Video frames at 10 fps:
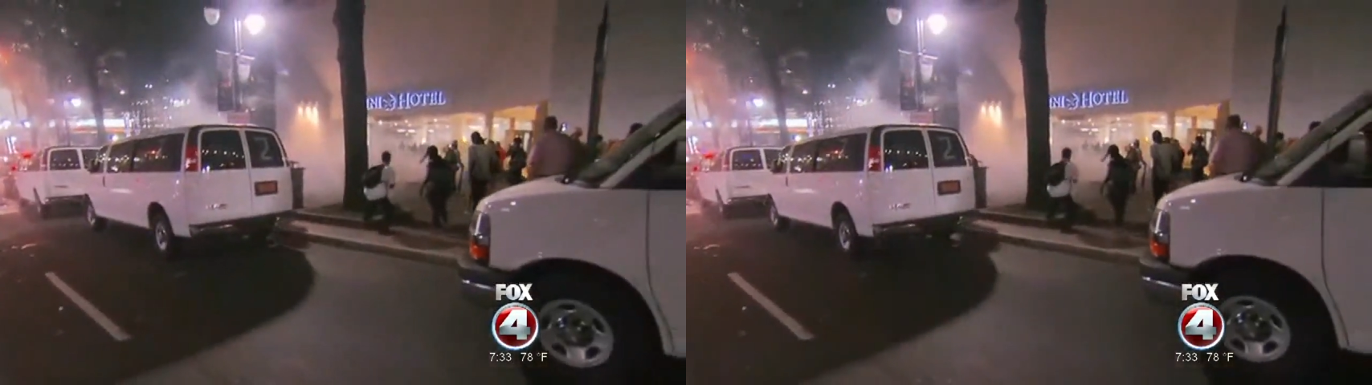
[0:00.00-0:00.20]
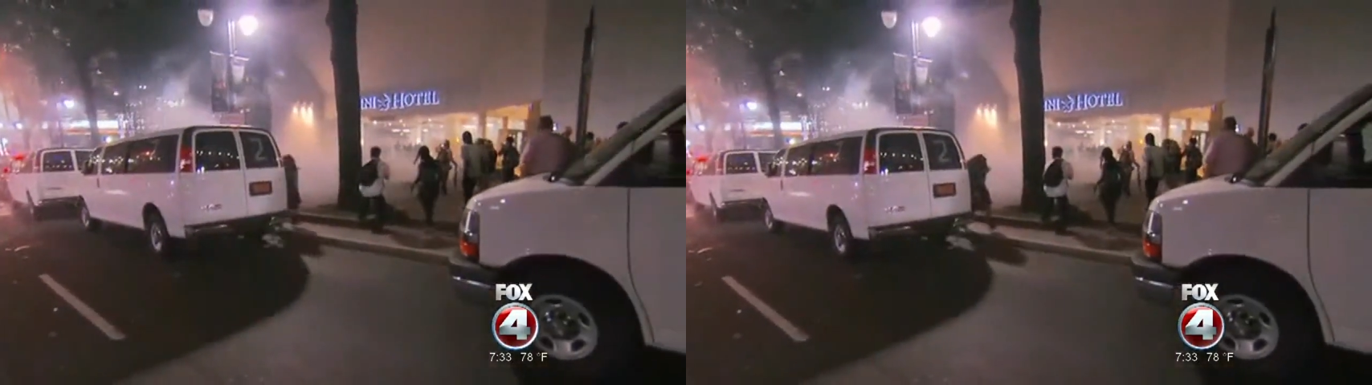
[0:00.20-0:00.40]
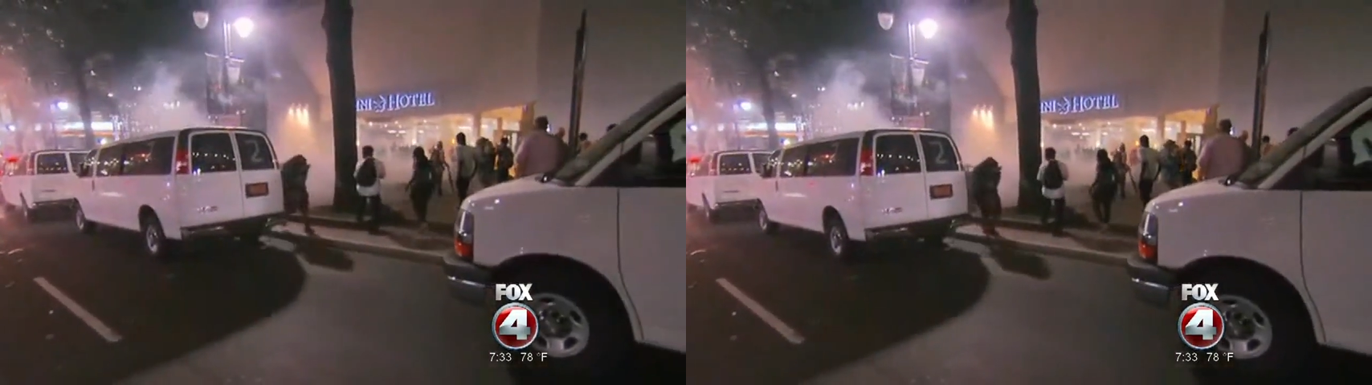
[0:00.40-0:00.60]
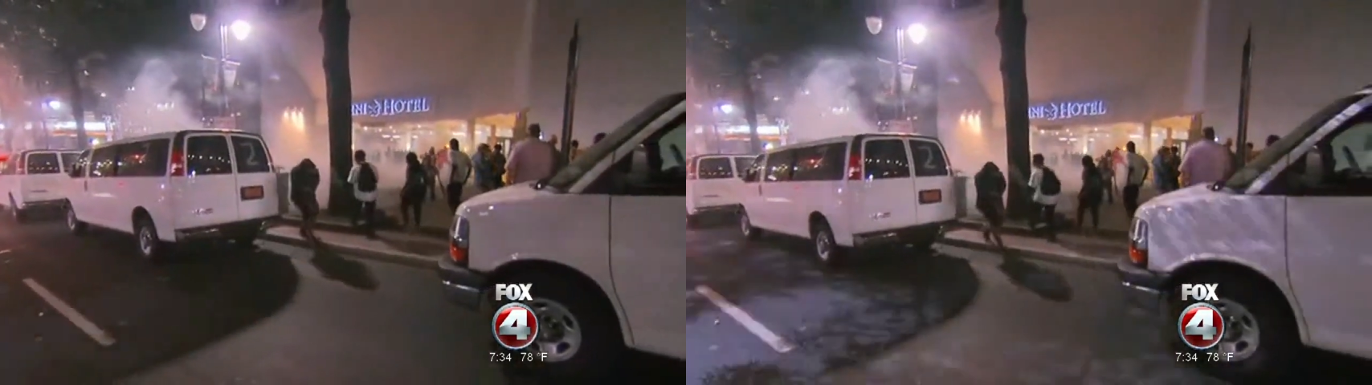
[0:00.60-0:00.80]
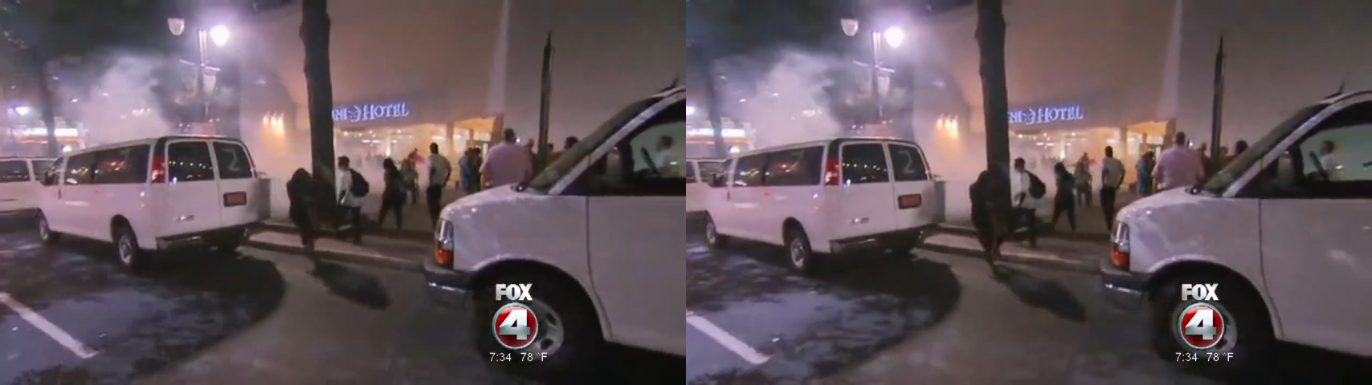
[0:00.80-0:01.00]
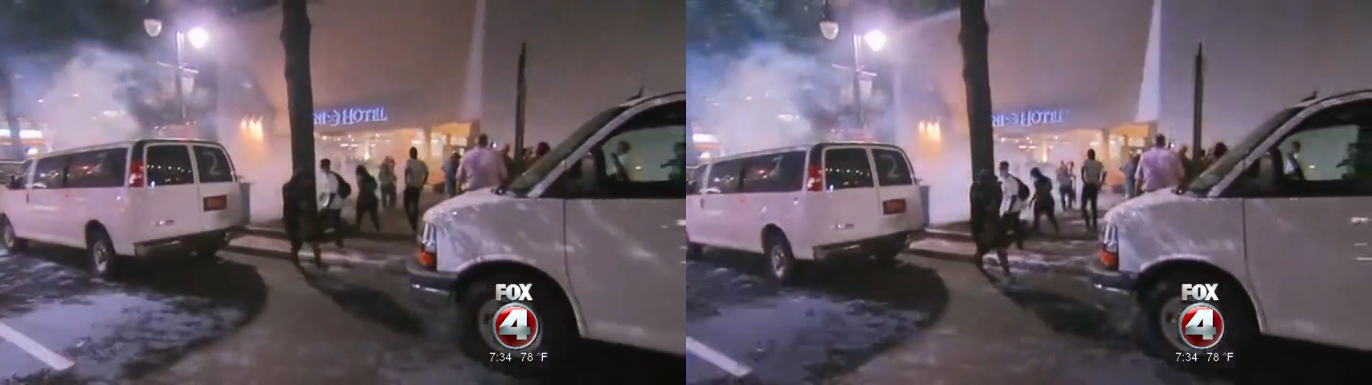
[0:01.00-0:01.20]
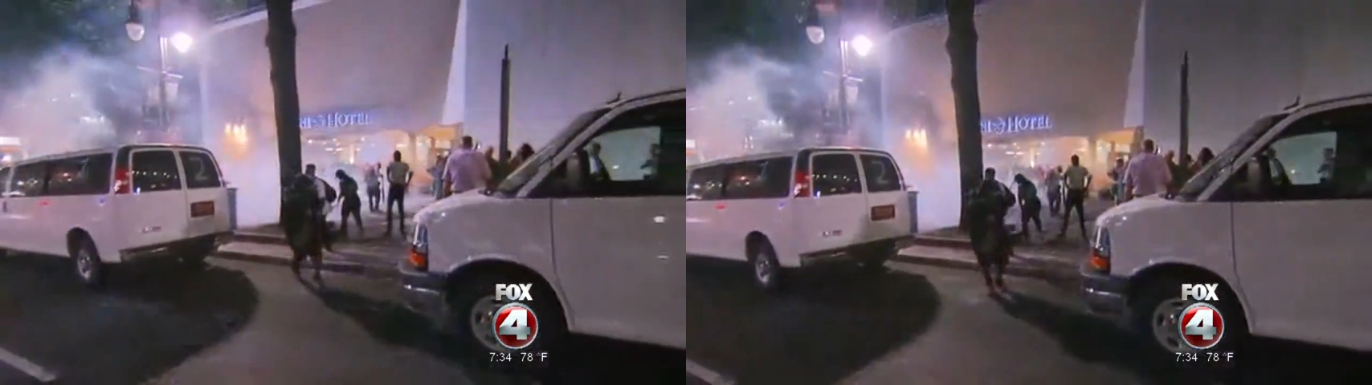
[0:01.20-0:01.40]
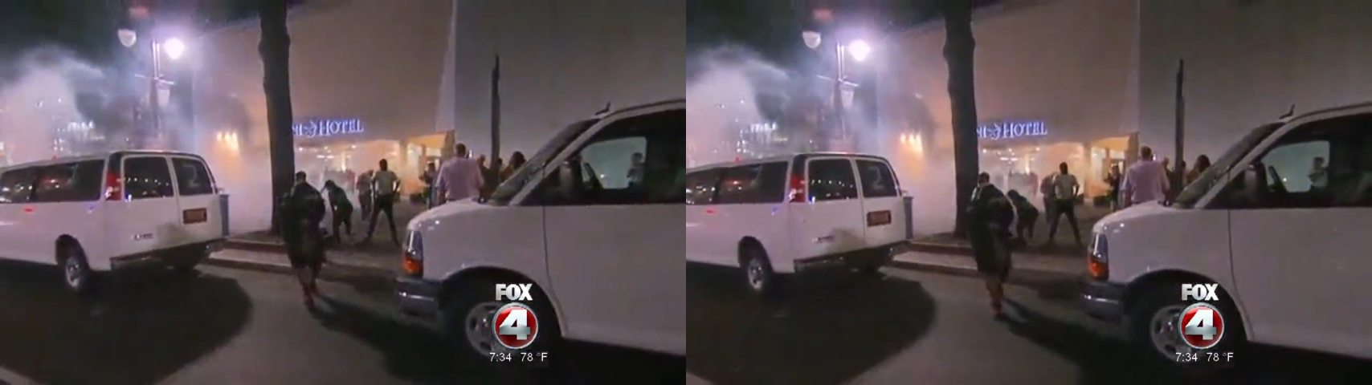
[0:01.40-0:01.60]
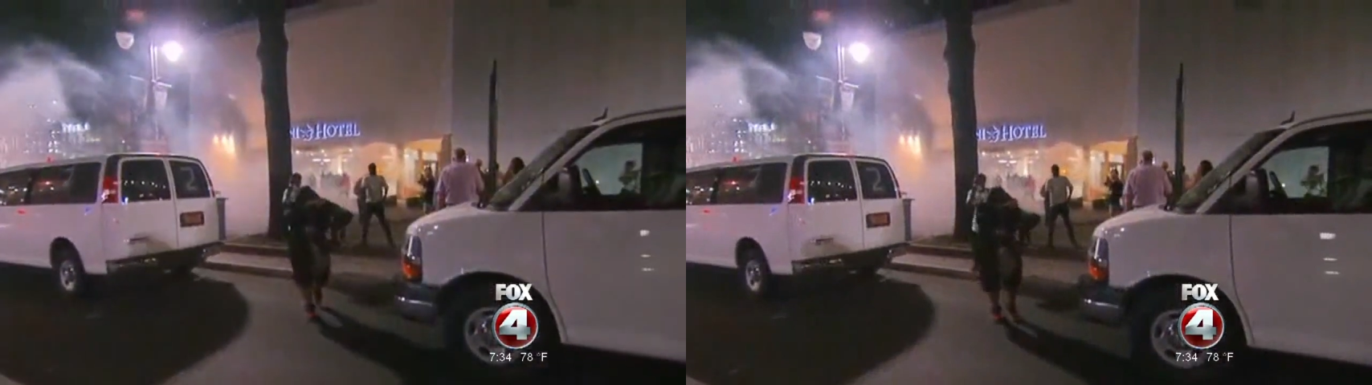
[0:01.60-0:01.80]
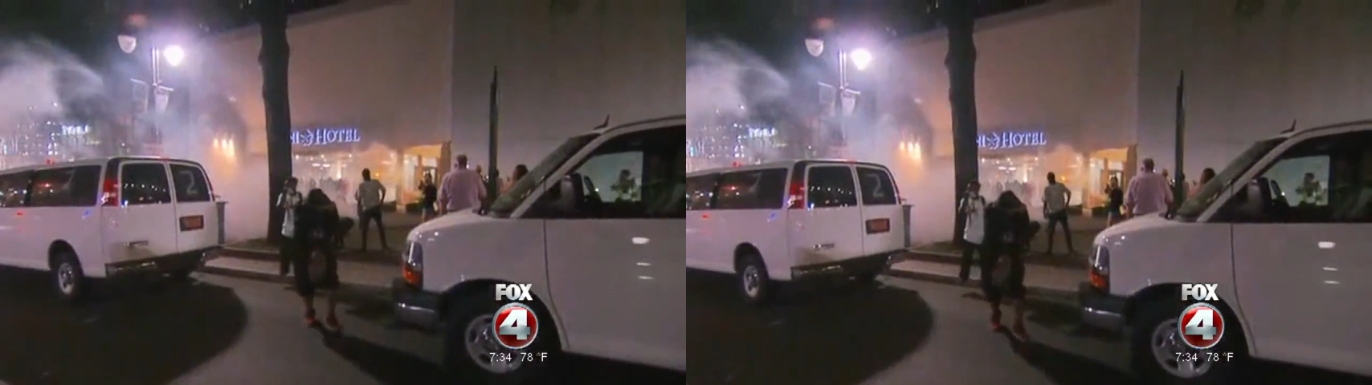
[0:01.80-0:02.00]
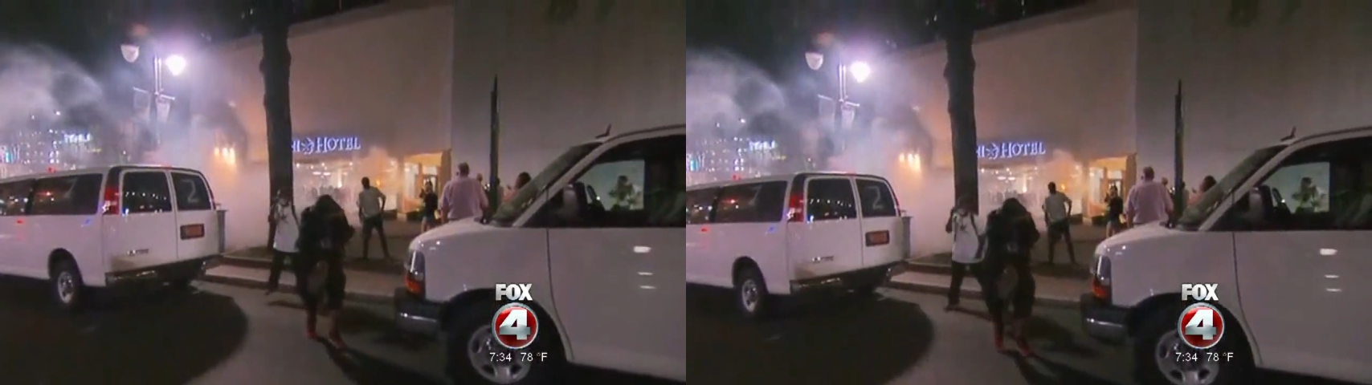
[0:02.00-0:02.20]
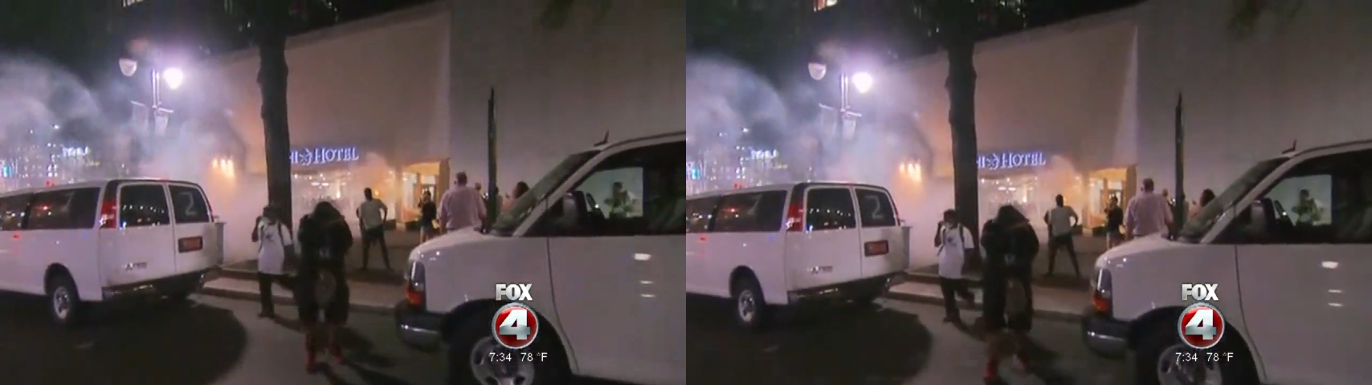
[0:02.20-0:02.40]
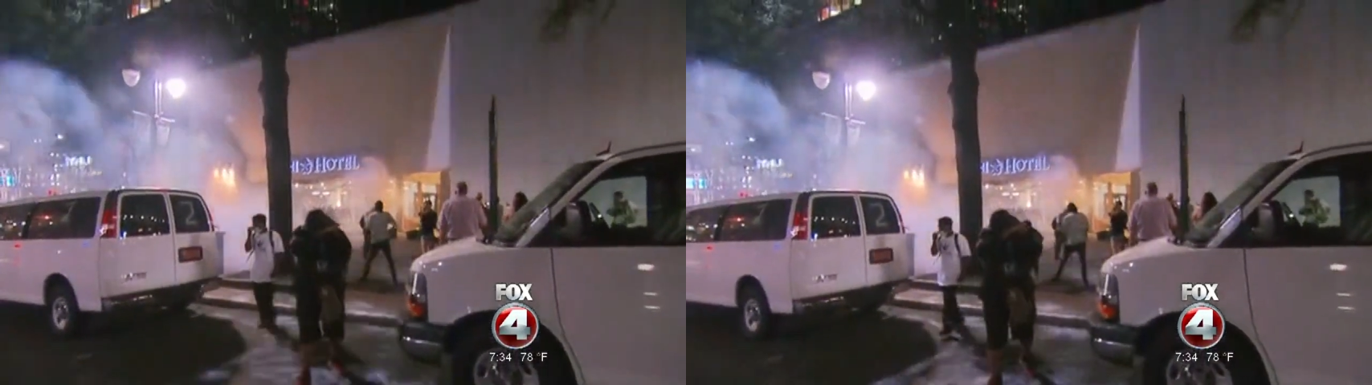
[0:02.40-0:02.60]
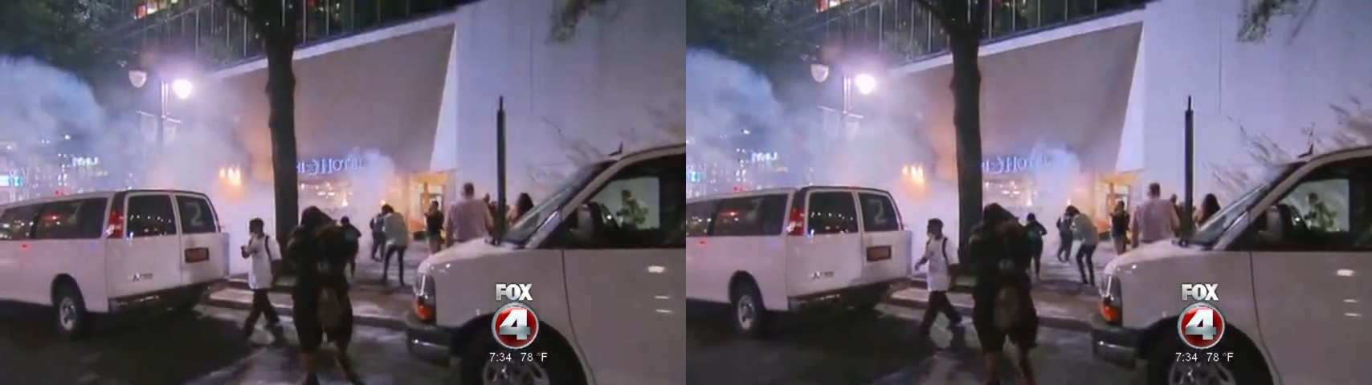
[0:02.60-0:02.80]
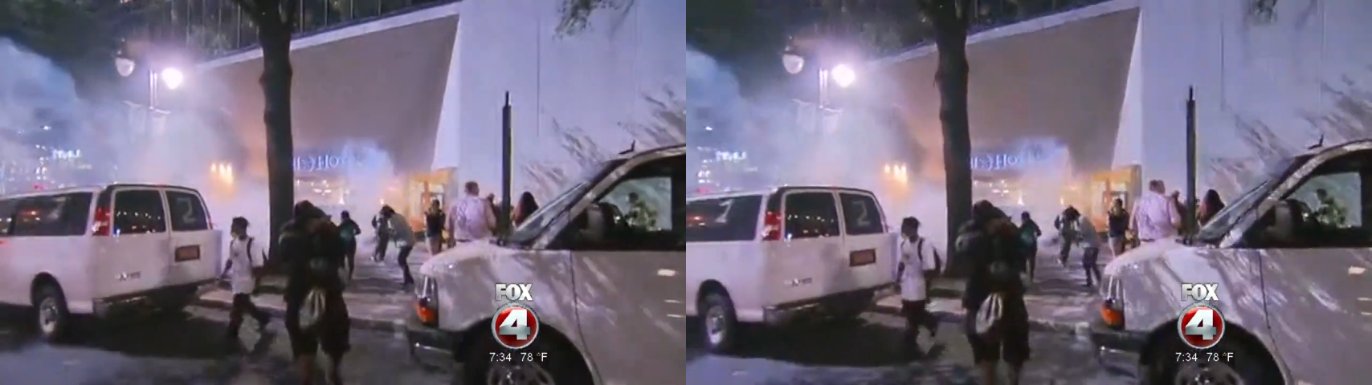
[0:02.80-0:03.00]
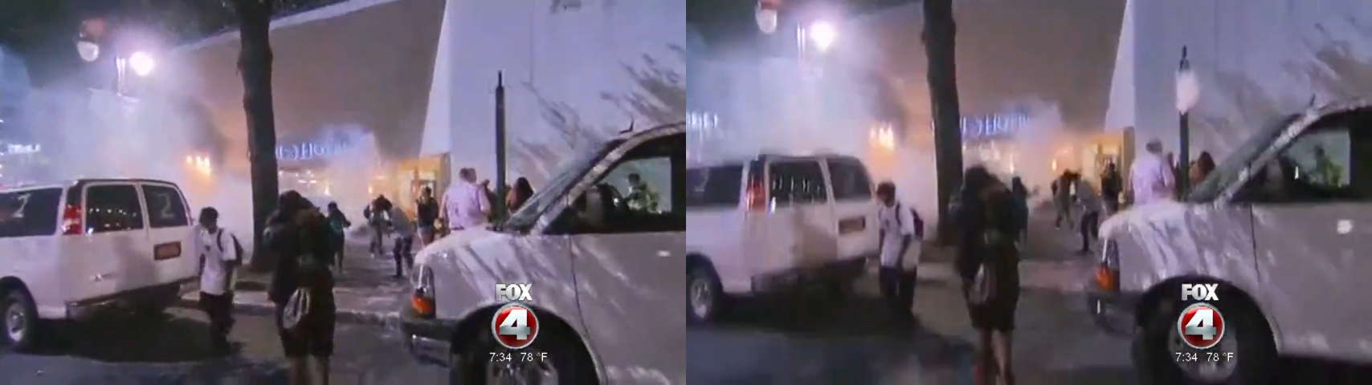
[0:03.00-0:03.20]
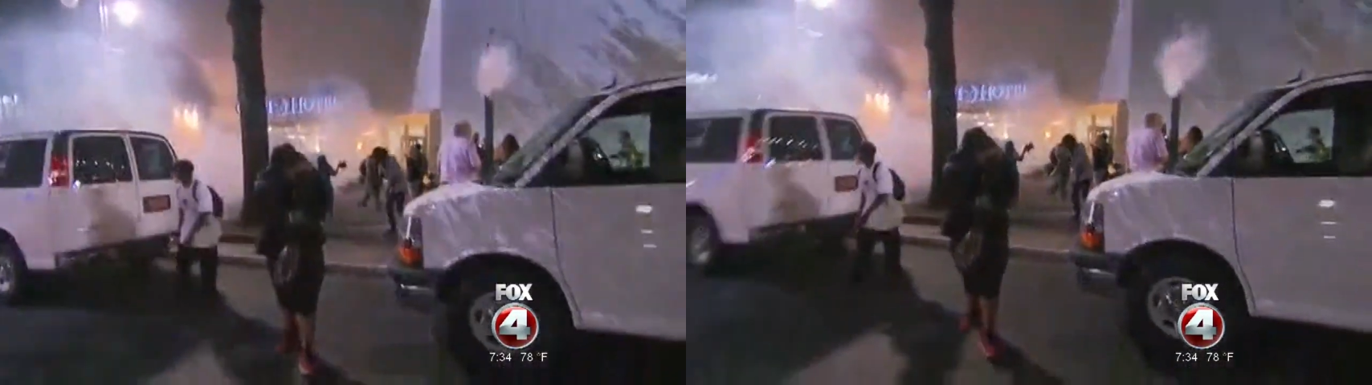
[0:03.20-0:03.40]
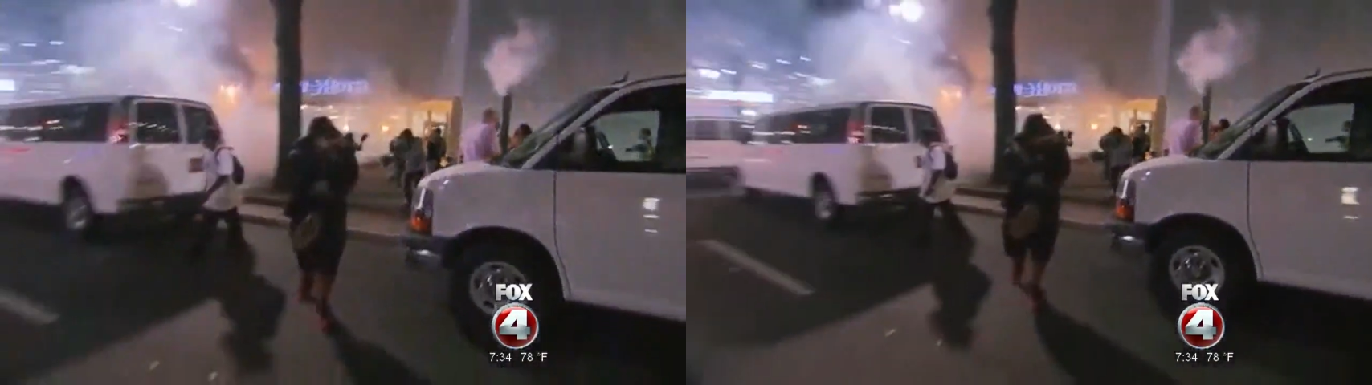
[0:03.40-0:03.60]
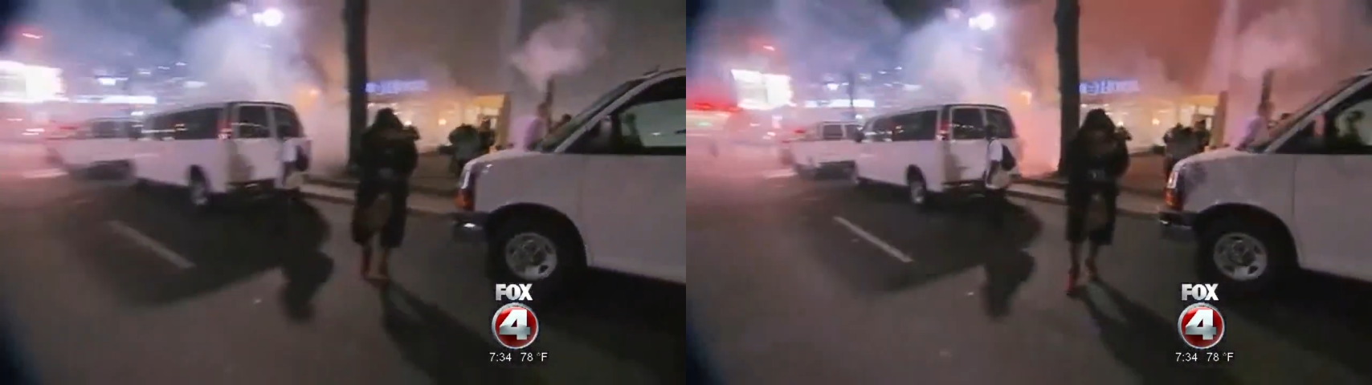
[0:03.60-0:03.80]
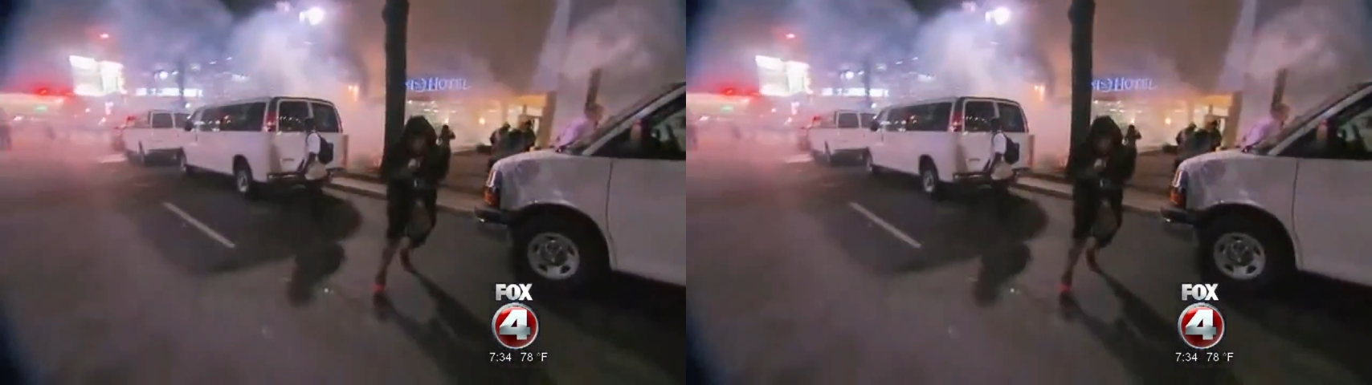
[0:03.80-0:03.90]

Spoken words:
[unreadable: no face in view]